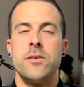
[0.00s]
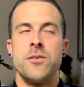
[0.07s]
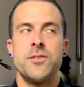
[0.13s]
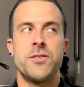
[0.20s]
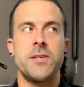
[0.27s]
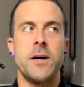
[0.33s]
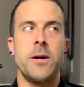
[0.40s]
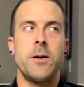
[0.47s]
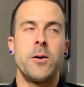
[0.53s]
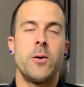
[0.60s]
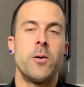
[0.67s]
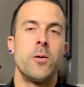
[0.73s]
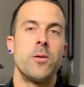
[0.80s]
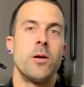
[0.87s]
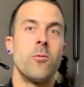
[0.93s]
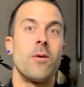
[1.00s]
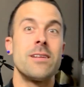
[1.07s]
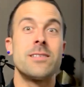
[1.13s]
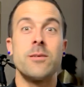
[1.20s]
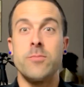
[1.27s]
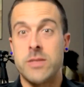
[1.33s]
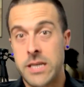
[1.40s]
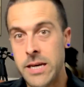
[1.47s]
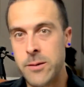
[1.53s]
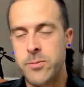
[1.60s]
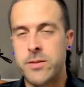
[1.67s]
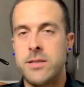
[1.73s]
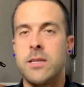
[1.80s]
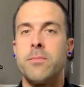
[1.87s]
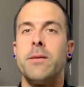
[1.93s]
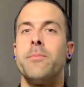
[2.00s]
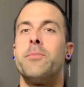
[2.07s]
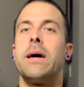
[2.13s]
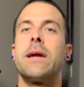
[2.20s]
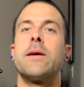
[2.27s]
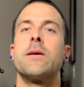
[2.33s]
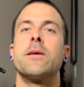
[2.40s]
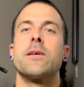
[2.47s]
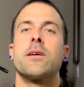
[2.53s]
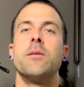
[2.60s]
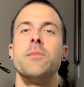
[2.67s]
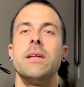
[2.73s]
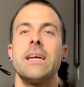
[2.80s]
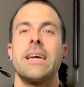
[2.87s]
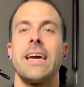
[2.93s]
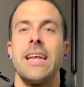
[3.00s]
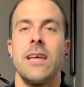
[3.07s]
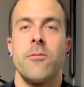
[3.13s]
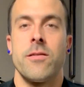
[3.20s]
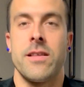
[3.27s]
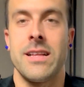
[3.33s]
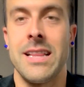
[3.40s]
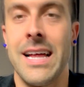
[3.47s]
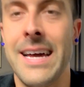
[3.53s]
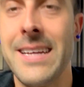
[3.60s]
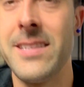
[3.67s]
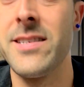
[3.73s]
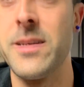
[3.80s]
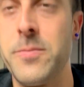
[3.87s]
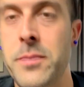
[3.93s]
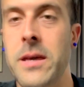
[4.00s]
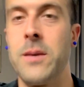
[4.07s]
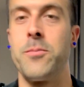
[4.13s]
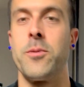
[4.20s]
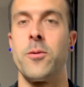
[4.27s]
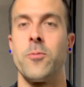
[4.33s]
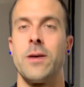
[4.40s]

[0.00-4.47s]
So, you want some tips to be better communicating with clients and people?